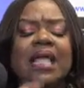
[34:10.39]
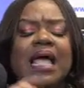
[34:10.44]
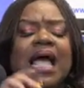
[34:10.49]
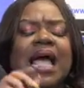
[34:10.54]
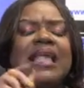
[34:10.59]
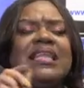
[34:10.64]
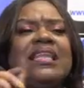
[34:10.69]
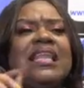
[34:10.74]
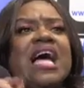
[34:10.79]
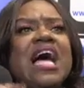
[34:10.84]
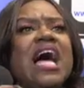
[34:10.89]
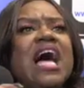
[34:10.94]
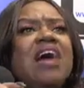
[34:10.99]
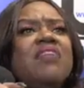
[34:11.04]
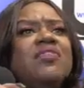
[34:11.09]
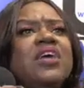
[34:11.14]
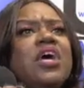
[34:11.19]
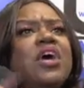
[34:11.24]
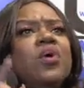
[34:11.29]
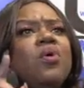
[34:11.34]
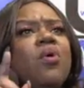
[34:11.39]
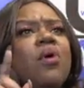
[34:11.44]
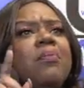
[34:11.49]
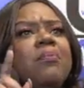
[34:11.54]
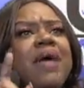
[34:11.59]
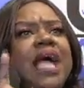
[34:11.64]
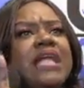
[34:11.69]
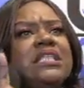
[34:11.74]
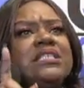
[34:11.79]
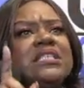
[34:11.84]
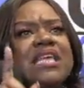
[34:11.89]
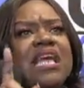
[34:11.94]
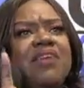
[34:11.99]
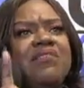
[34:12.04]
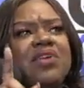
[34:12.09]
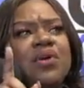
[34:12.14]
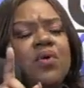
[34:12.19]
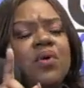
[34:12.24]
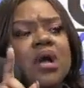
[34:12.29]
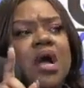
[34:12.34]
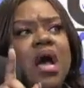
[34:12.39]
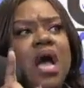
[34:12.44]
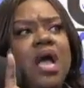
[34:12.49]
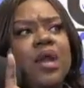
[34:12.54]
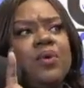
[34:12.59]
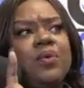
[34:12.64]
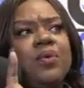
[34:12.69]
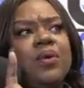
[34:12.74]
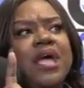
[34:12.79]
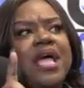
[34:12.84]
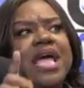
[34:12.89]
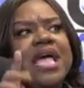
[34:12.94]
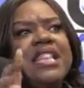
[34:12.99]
I love, going back to Kevin O'Connell,